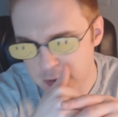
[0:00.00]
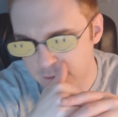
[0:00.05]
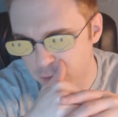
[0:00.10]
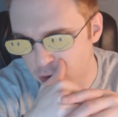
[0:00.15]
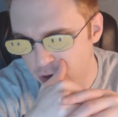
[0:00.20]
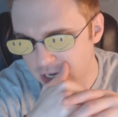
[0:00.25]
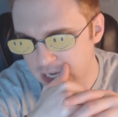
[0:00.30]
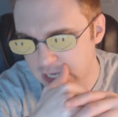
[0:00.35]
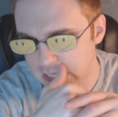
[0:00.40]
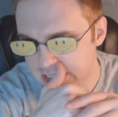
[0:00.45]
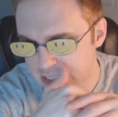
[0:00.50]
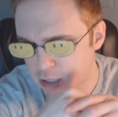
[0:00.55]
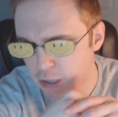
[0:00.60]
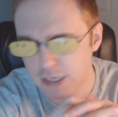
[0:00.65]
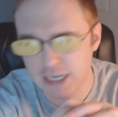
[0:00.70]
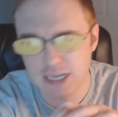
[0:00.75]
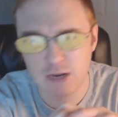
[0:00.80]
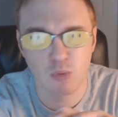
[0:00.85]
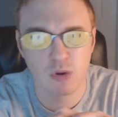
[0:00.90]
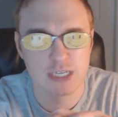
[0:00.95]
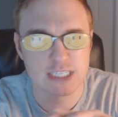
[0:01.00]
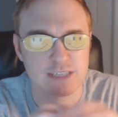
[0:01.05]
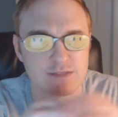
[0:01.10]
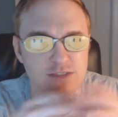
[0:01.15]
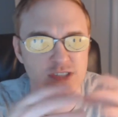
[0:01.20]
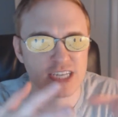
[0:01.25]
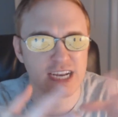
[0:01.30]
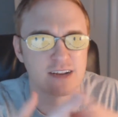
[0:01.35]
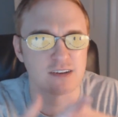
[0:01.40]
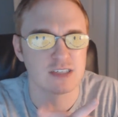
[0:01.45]
Before I get started, I want to
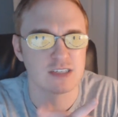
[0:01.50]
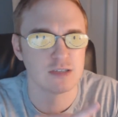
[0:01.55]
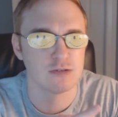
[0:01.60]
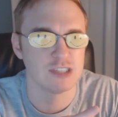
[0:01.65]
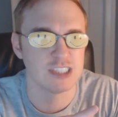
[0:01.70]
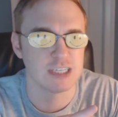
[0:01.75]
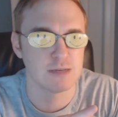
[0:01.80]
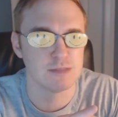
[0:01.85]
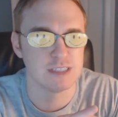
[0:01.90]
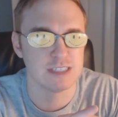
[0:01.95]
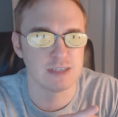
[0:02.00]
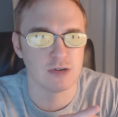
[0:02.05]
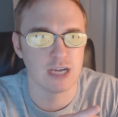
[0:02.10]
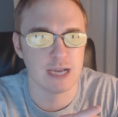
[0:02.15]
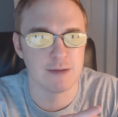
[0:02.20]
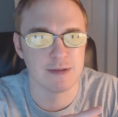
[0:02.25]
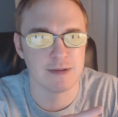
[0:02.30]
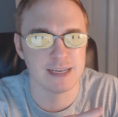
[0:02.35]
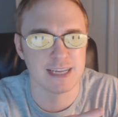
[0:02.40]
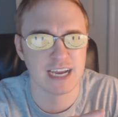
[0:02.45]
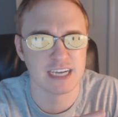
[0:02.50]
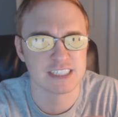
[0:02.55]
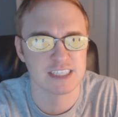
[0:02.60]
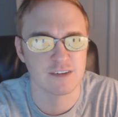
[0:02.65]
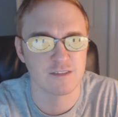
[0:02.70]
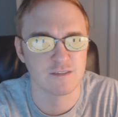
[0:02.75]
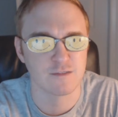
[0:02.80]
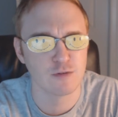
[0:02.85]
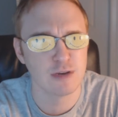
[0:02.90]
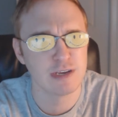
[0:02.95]
give shout out to Sub-Zero
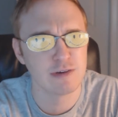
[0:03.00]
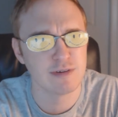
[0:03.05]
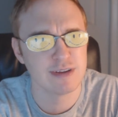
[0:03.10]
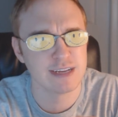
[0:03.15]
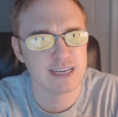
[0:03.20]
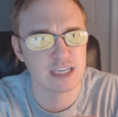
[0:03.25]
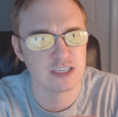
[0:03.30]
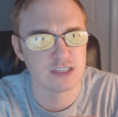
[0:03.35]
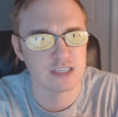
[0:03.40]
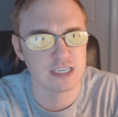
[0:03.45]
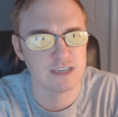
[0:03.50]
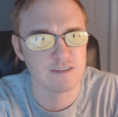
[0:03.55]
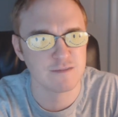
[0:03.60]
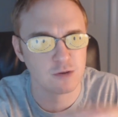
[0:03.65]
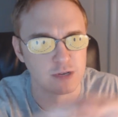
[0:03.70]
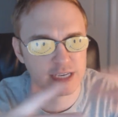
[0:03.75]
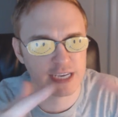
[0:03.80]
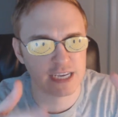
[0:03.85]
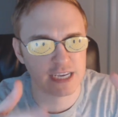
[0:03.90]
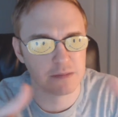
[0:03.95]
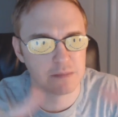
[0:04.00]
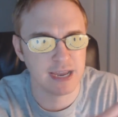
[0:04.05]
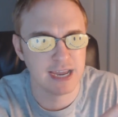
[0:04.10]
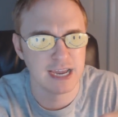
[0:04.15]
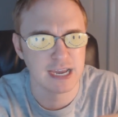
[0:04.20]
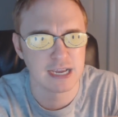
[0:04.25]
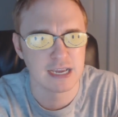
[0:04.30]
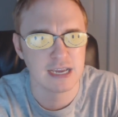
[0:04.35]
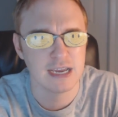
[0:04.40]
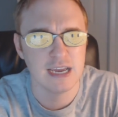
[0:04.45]
MNX and Free Green HD for King
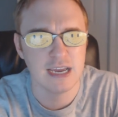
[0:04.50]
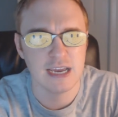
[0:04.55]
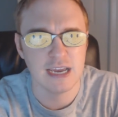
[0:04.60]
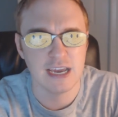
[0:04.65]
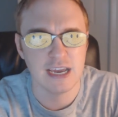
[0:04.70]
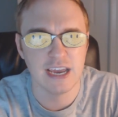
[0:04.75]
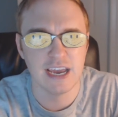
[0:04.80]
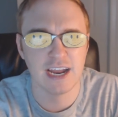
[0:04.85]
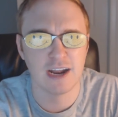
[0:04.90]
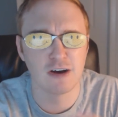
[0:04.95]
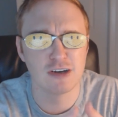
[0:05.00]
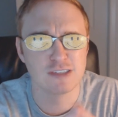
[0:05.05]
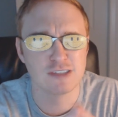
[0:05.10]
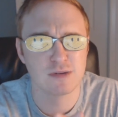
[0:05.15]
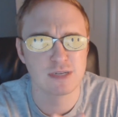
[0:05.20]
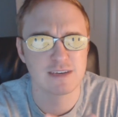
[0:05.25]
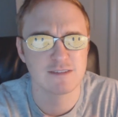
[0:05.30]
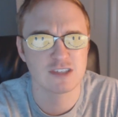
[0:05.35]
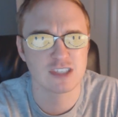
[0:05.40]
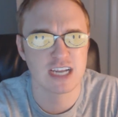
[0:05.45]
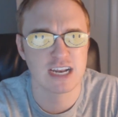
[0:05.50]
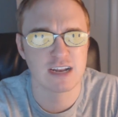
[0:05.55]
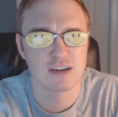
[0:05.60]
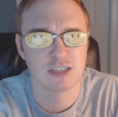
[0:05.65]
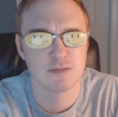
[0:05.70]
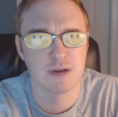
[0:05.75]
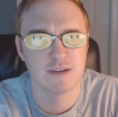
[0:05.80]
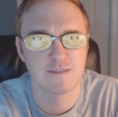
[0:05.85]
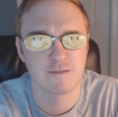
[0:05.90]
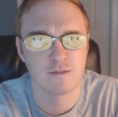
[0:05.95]
Mac, and I also want to give a shout
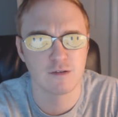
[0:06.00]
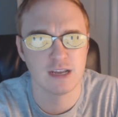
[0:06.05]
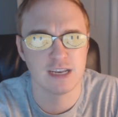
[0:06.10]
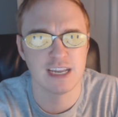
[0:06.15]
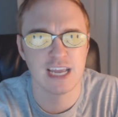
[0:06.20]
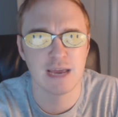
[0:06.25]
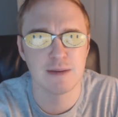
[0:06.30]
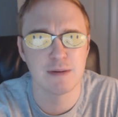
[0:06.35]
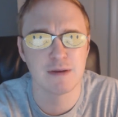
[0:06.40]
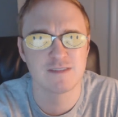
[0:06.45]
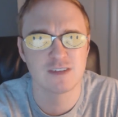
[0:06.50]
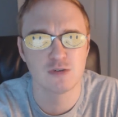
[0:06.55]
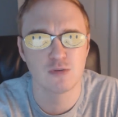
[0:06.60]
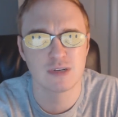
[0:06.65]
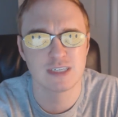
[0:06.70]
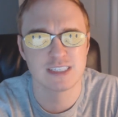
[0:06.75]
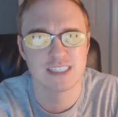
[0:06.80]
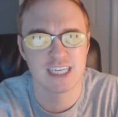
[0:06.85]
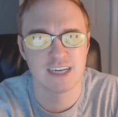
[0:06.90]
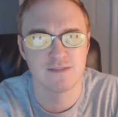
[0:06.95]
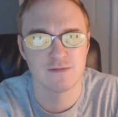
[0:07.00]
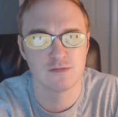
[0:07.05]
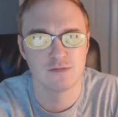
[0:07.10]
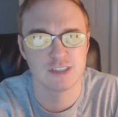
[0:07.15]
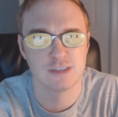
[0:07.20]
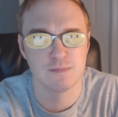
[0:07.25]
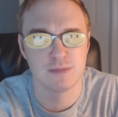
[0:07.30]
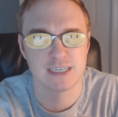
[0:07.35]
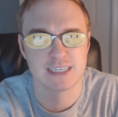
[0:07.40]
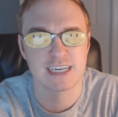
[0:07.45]
out to my friend MF217
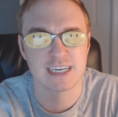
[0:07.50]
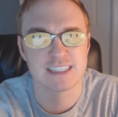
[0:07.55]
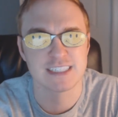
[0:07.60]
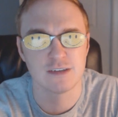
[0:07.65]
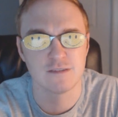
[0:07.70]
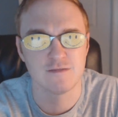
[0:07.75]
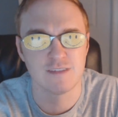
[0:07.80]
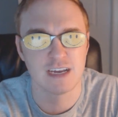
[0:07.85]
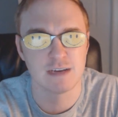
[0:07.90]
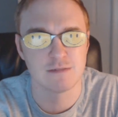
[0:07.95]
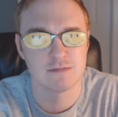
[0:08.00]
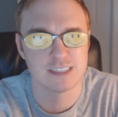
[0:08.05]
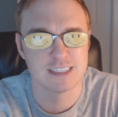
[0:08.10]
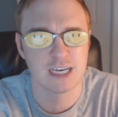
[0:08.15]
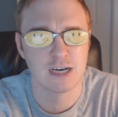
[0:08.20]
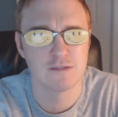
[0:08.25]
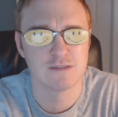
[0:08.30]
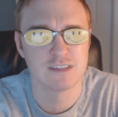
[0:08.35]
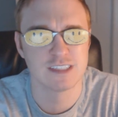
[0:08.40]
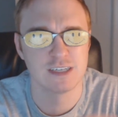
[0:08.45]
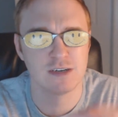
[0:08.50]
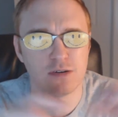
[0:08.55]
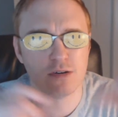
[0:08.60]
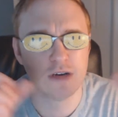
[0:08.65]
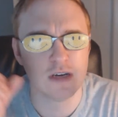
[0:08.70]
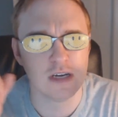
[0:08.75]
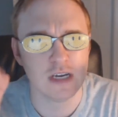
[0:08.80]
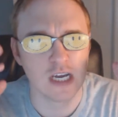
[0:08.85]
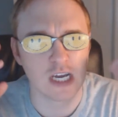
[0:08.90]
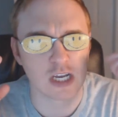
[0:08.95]
who's a big SL fan himself,
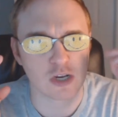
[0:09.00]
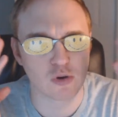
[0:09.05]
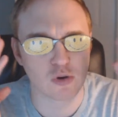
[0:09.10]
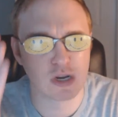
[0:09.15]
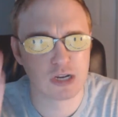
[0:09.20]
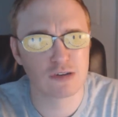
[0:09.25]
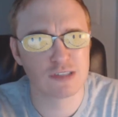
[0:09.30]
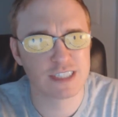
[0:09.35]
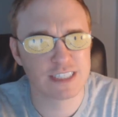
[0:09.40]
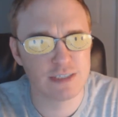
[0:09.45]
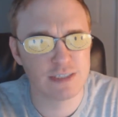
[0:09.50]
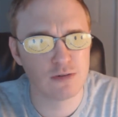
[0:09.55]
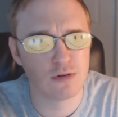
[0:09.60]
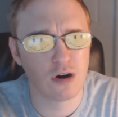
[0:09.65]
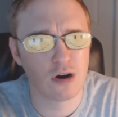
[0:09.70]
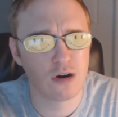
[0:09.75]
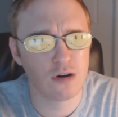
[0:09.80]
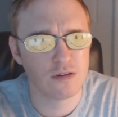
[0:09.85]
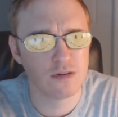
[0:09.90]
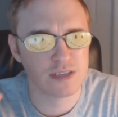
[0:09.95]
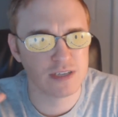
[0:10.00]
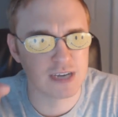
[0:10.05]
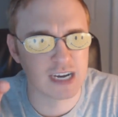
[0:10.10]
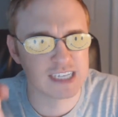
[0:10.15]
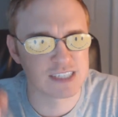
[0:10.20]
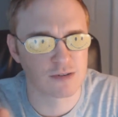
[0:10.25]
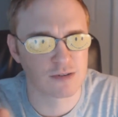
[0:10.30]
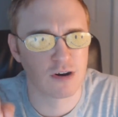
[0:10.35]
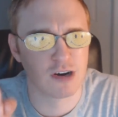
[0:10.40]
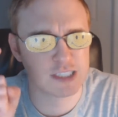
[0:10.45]
so critical to you all, you
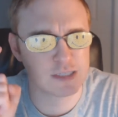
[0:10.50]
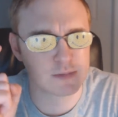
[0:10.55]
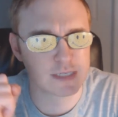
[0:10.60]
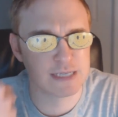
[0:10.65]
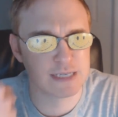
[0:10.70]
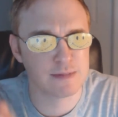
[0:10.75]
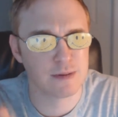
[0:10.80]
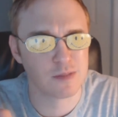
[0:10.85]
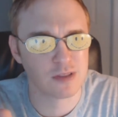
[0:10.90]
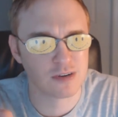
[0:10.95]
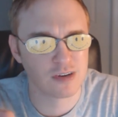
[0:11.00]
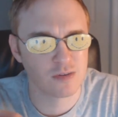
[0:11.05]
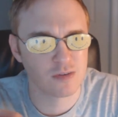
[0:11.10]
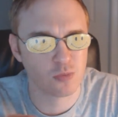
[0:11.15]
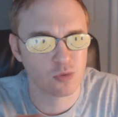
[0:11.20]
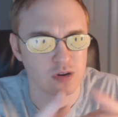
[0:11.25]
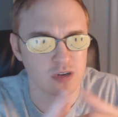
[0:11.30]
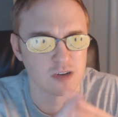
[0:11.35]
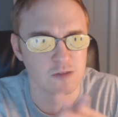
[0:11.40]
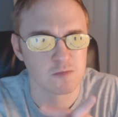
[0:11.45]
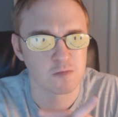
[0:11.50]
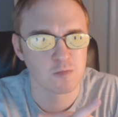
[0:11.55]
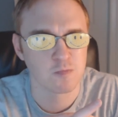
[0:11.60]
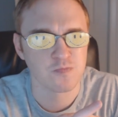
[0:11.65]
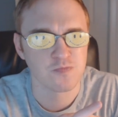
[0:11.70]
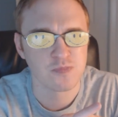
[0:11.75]
guys are awesome, keep up the good work.